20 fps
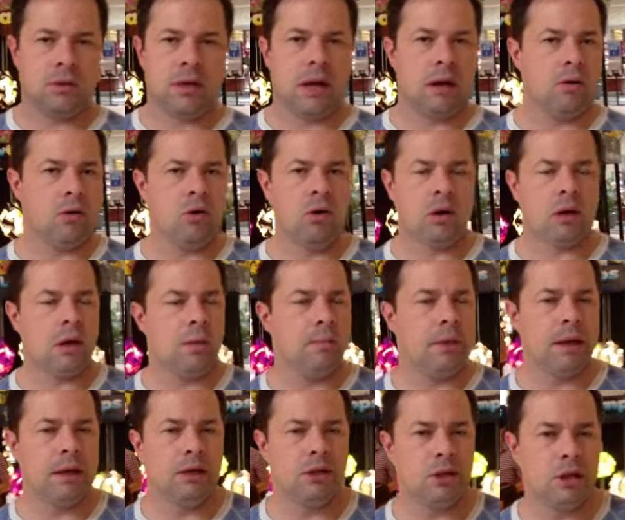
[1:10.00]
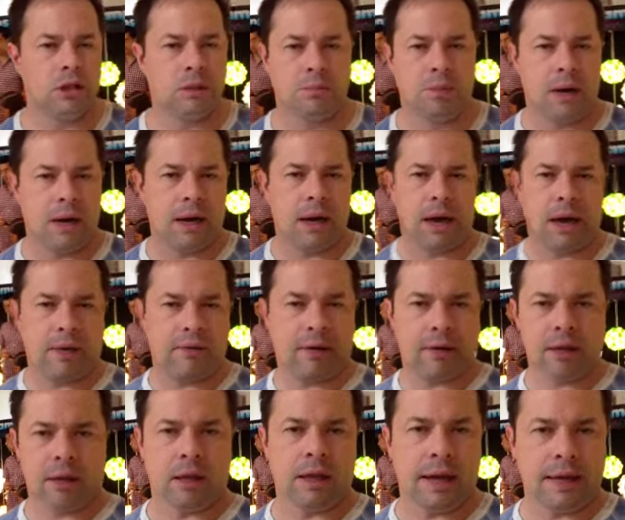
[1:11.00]
Hook them in just by
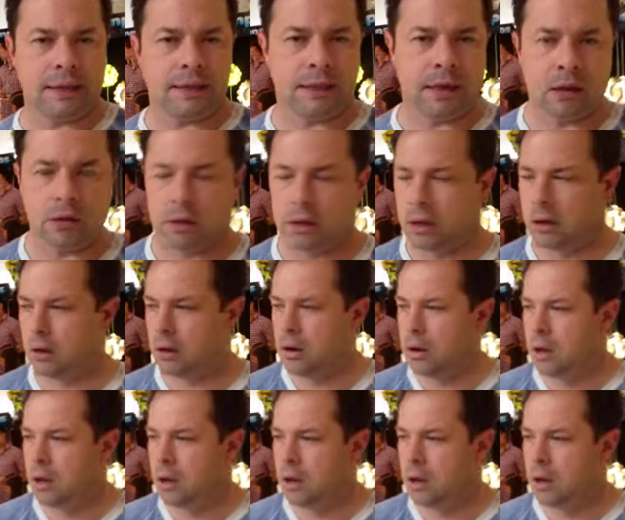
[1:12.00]
having the lights out there.